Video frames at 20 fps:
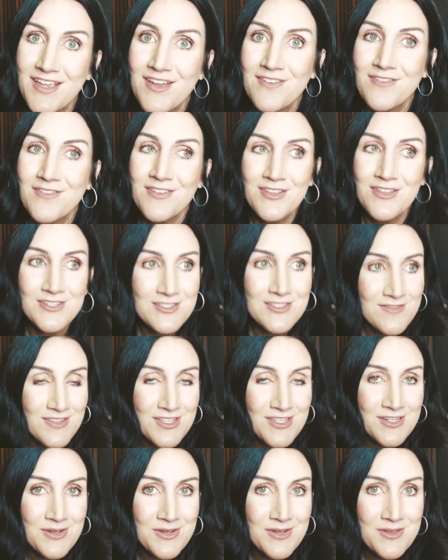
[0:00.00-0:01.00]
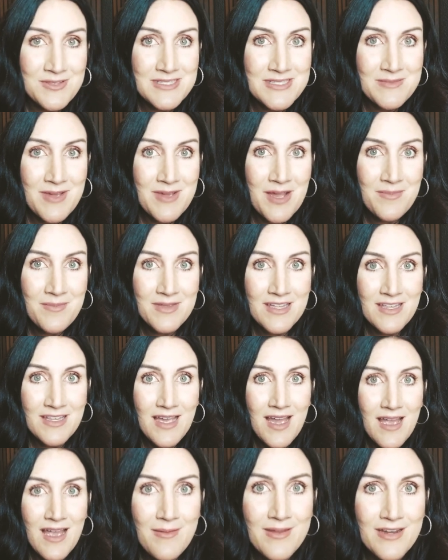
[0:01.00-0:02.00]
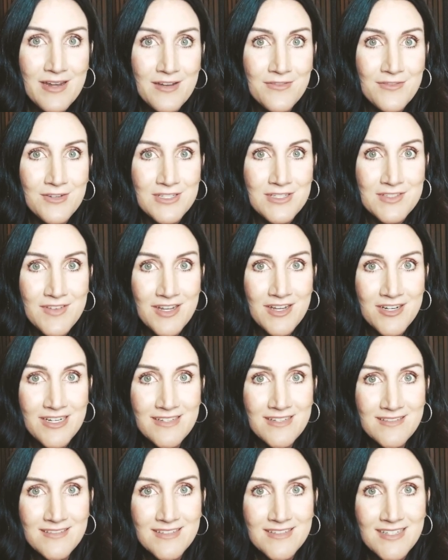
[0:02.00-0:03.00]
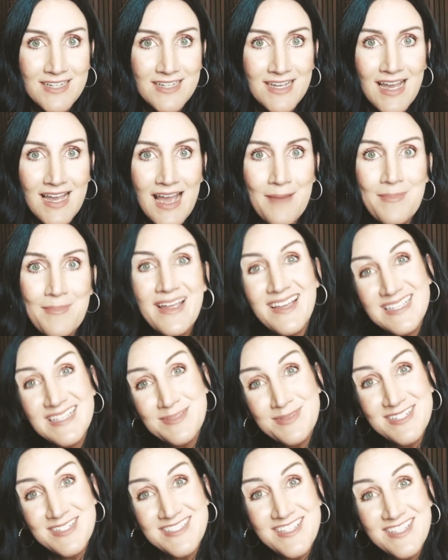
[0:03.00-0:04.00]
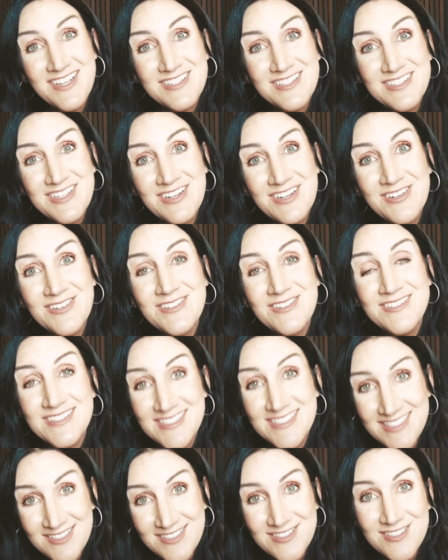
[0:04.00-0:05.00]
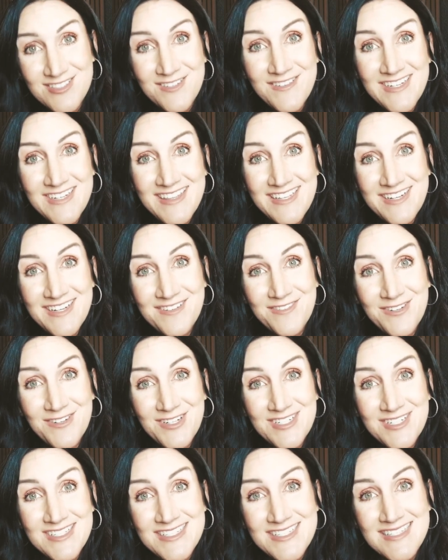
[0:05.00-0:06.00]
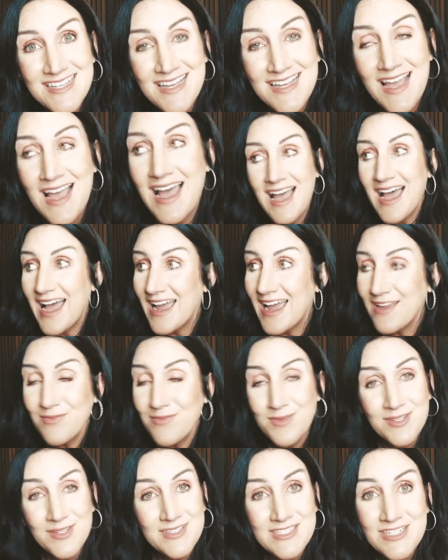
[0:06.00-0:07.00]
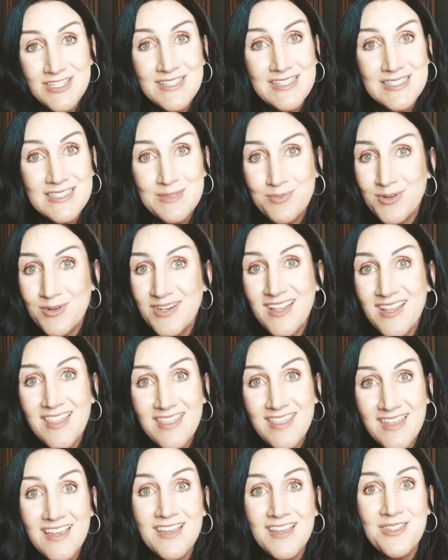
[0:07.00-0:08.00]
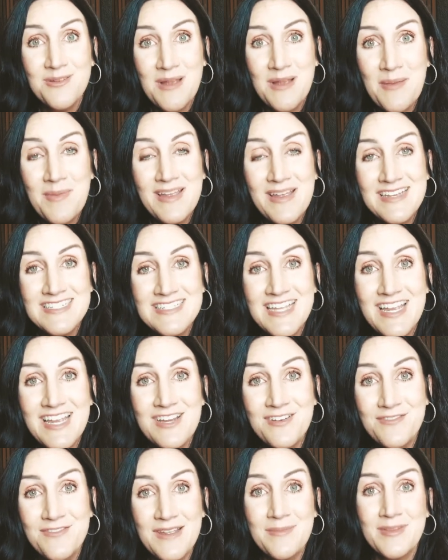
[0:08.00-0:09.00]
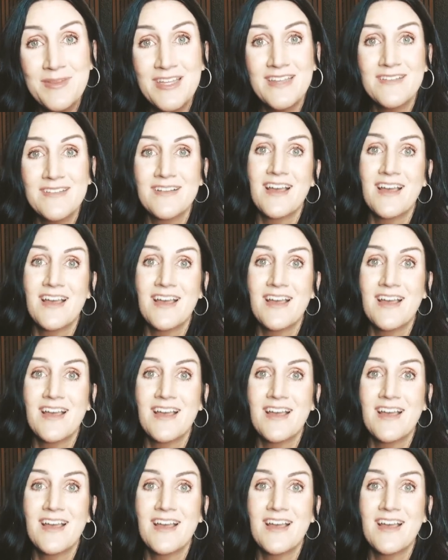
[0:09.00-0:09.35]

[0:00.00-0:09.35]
For those of you that don't know this about me, I'm an Air Force veteran. My husband is also still serving in the Air Force. I have military that's pretty thick throughout my entire family.